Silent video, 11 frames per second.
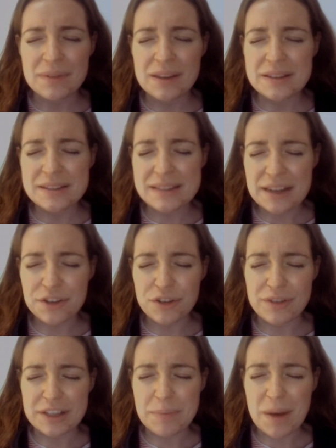
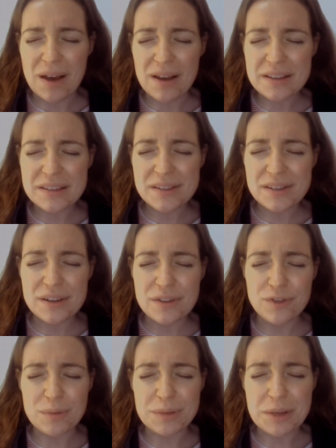centuries passed
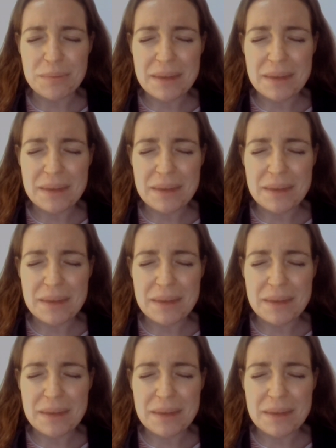from you